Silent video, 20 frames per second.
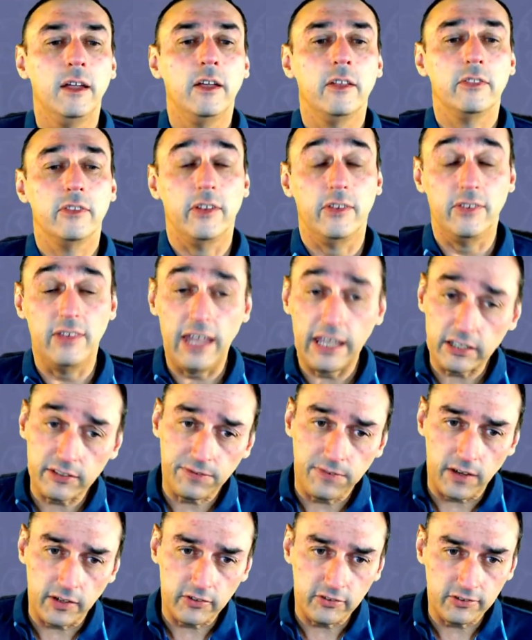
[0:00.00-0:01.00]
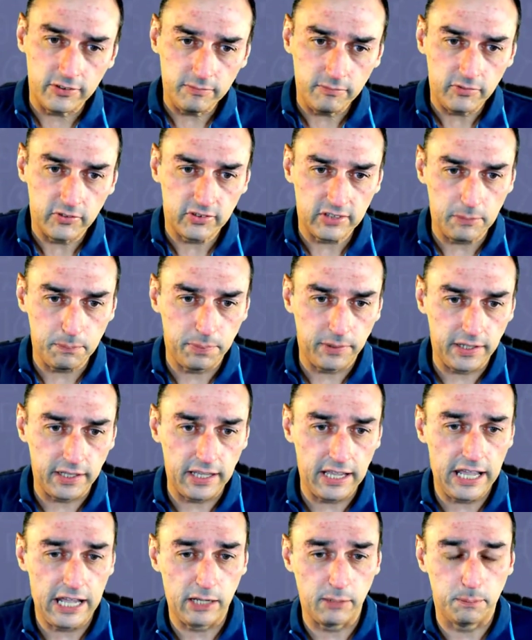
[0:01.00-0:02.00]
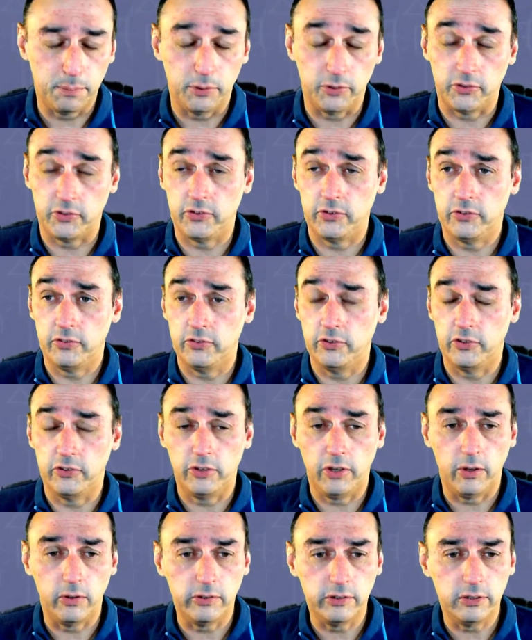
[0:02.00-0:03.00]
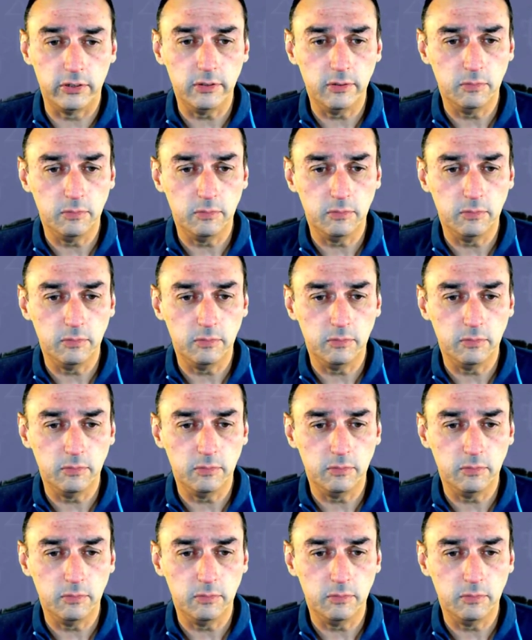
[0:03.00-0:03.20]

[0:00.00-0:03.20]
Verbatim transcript: The next function simply outputs the total,